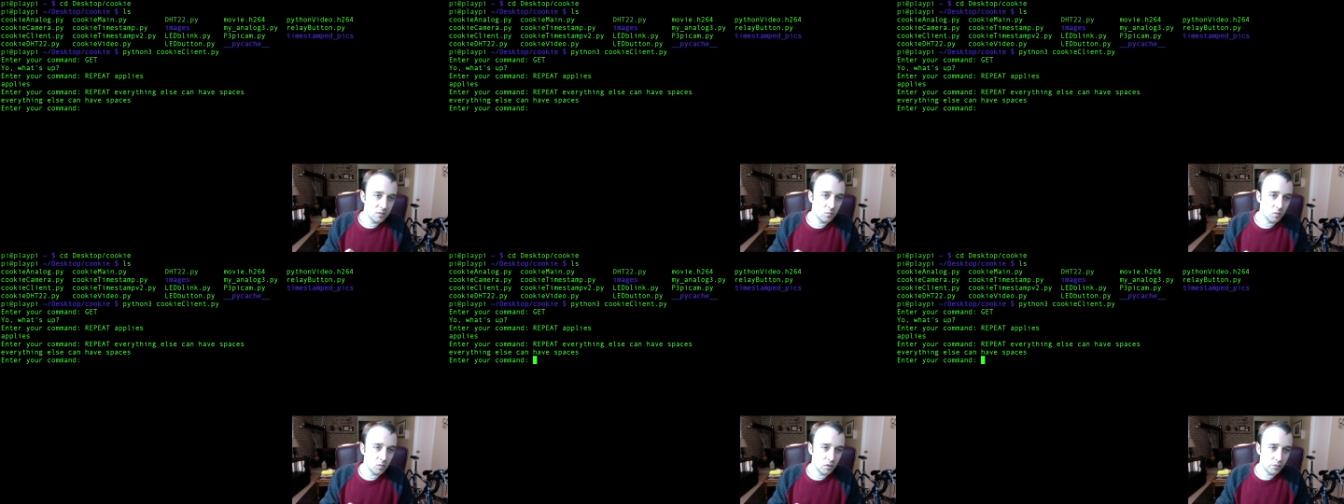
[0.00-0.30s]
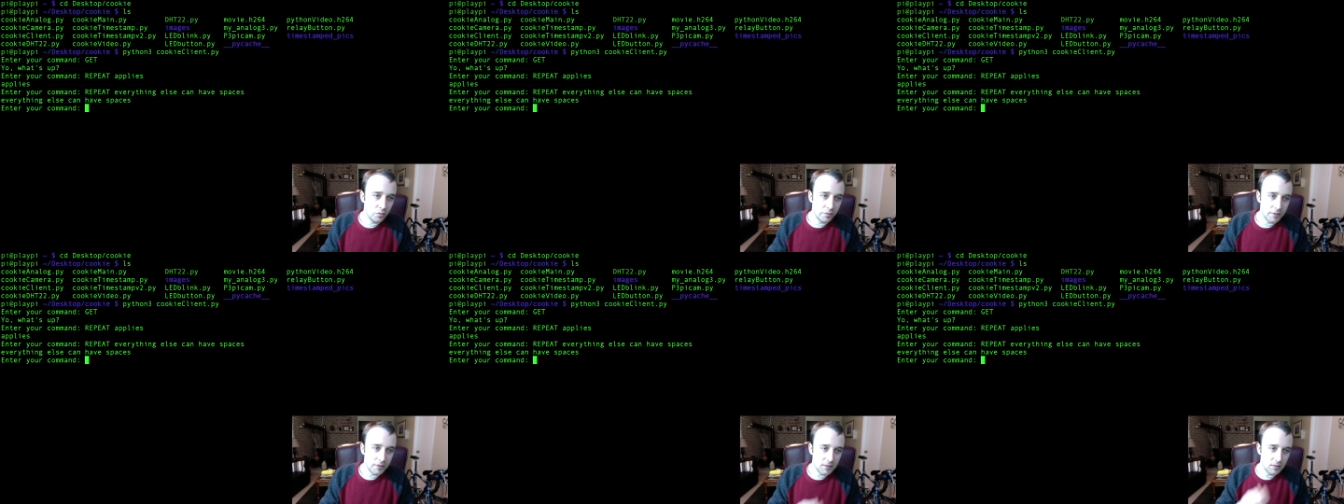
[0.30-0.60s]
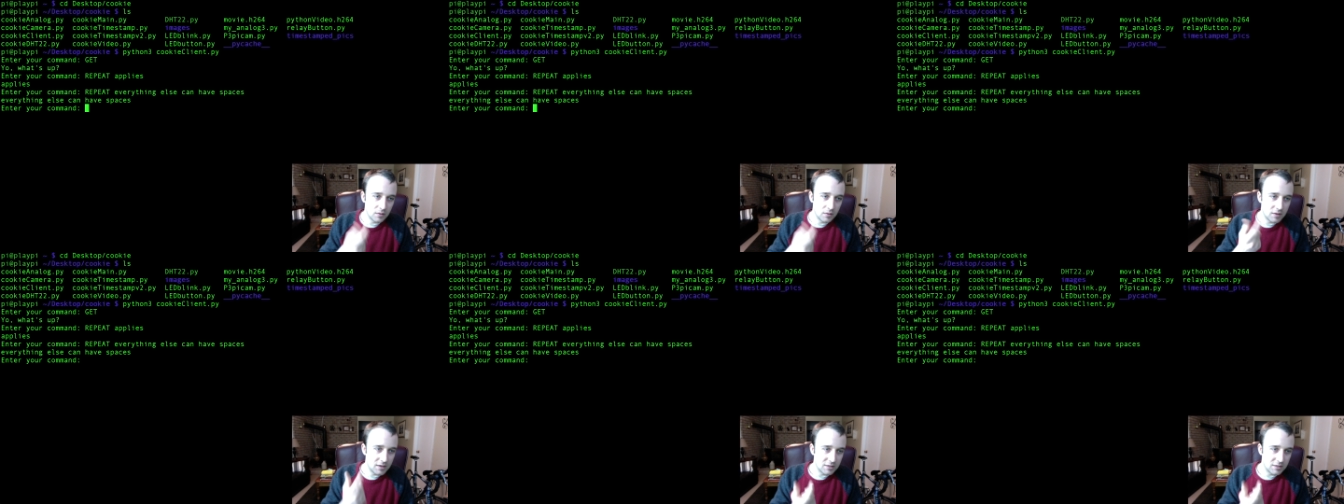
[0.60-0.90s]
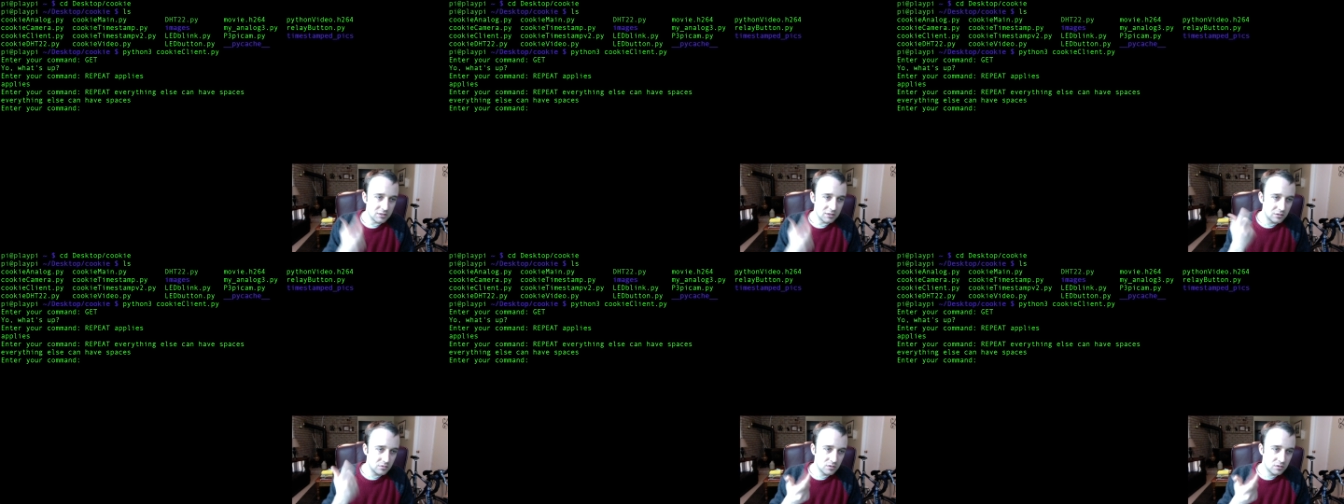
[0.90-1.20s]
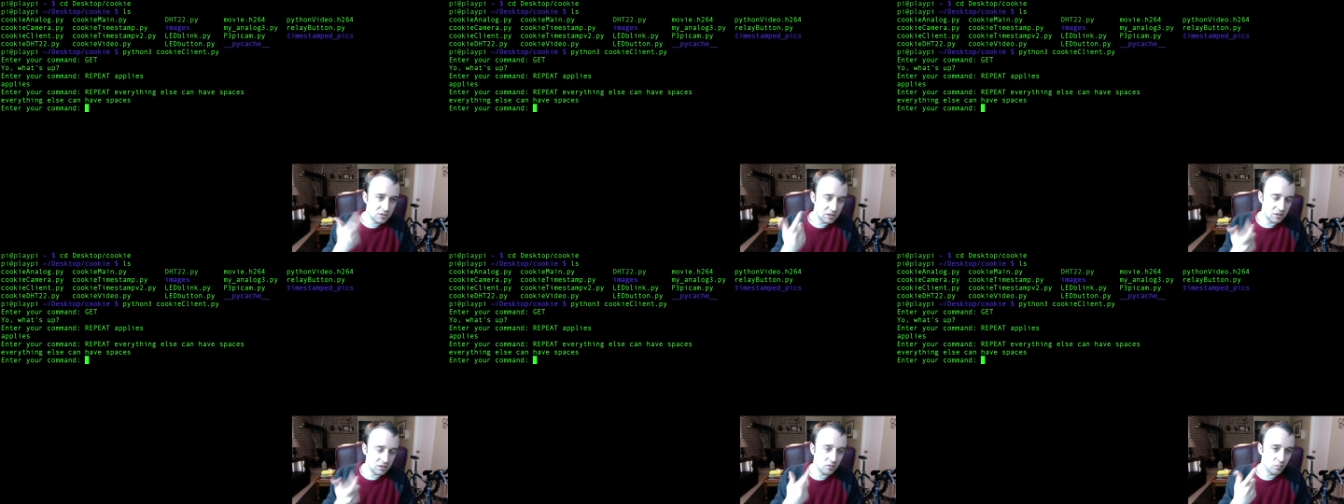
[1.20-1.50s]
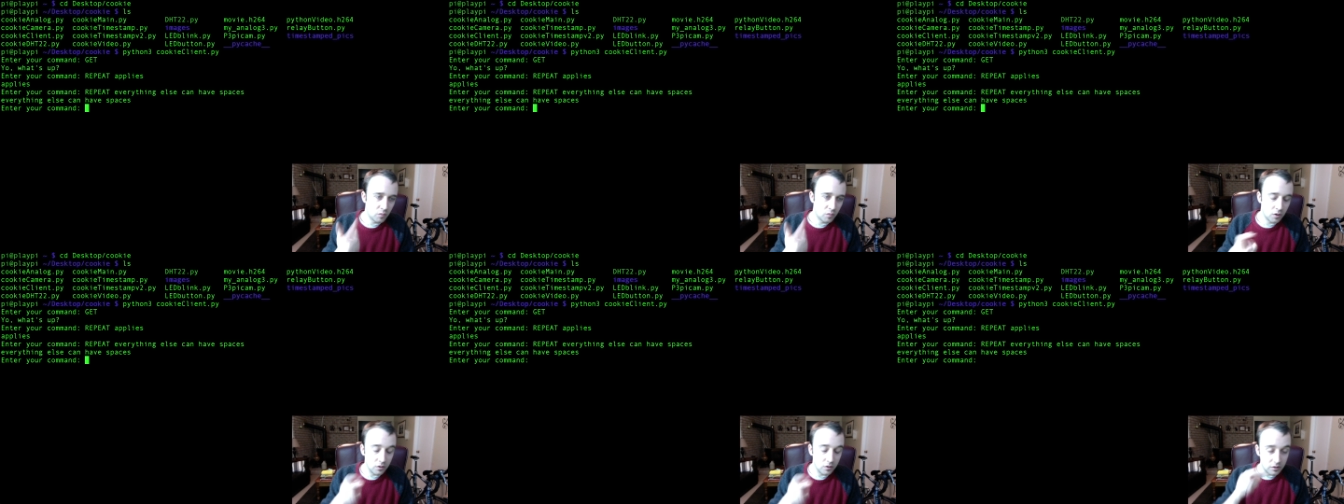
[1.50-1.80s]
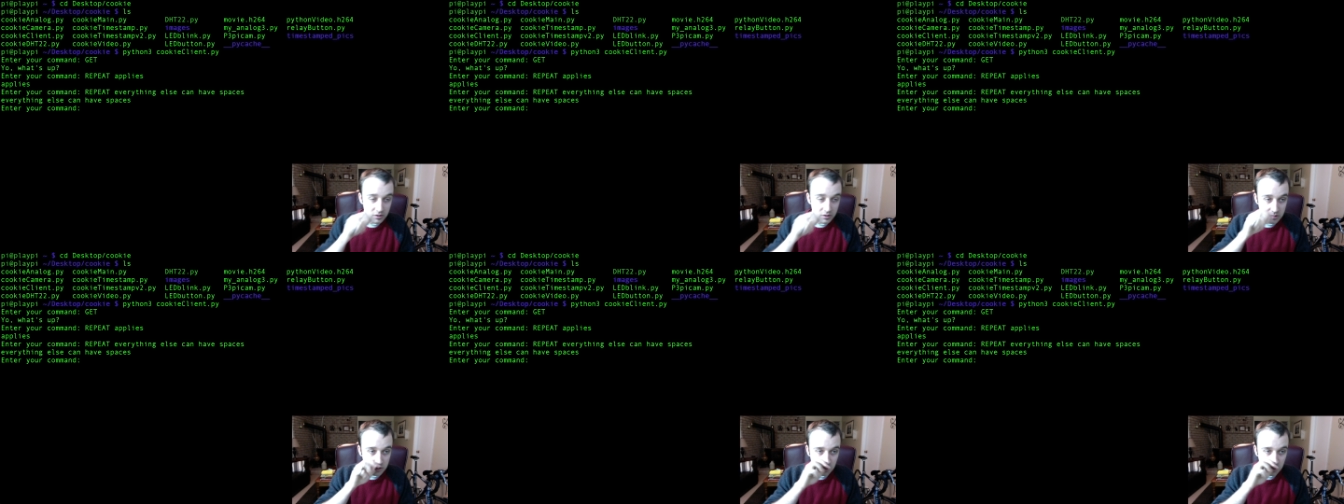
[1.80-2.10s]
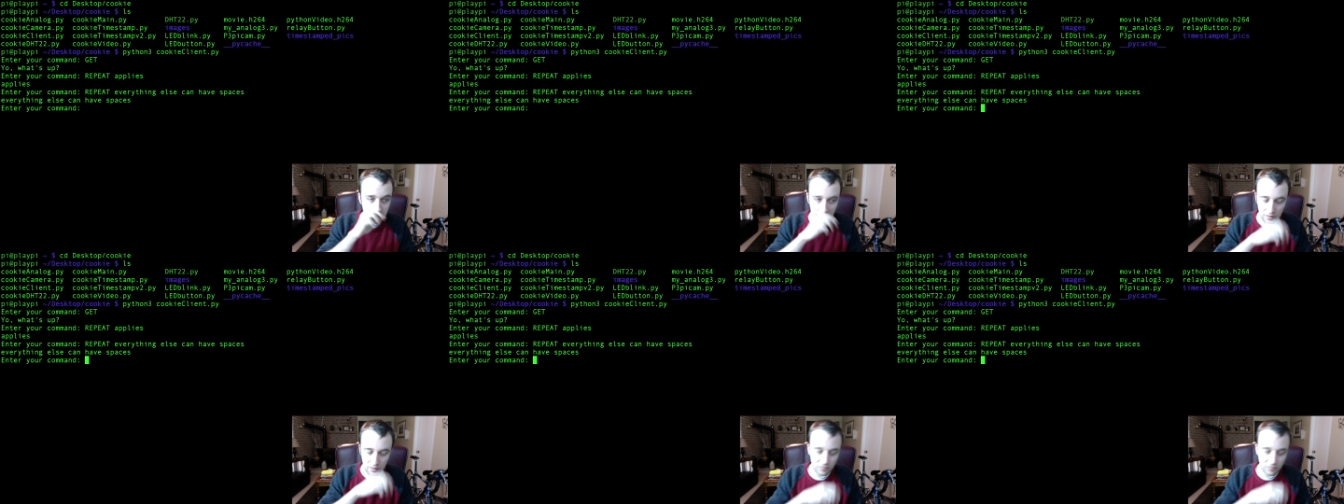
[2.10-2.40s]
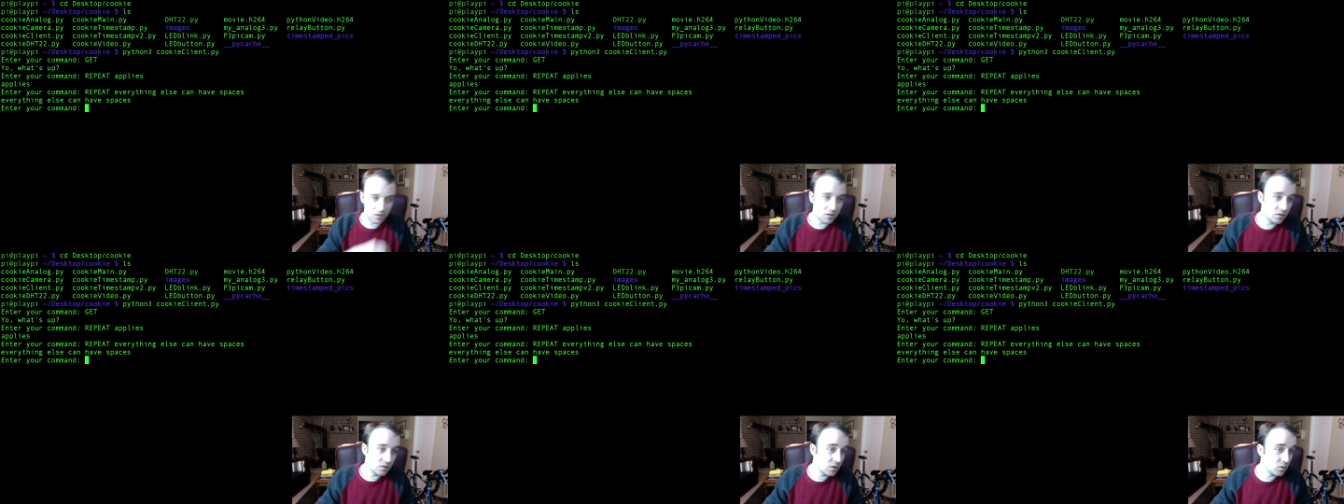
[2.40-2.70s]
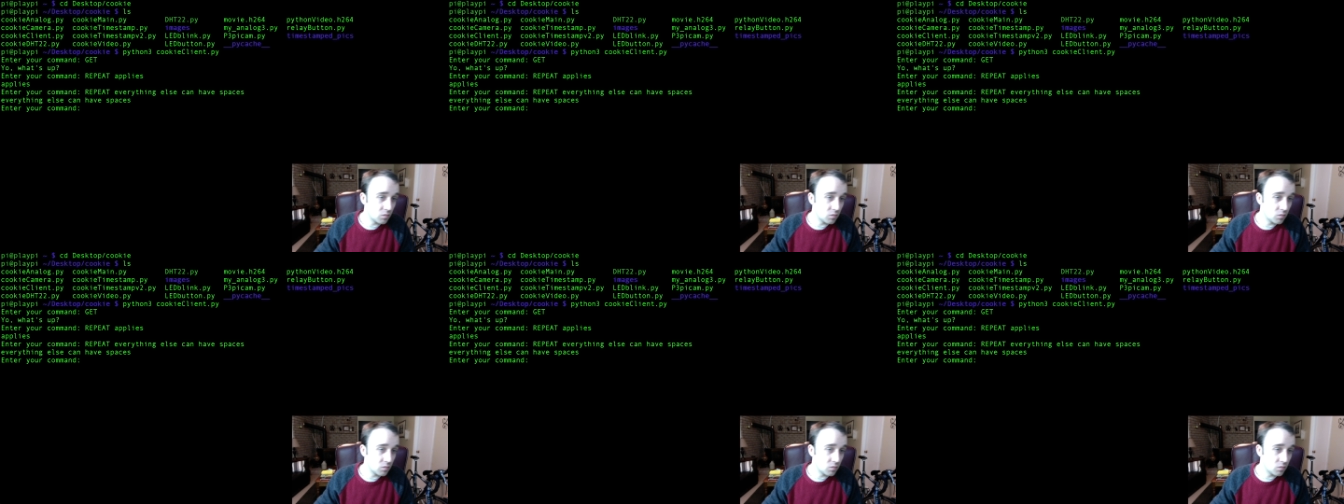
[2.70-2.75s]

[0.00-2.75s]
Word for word: well then that second part isn't going to have anything.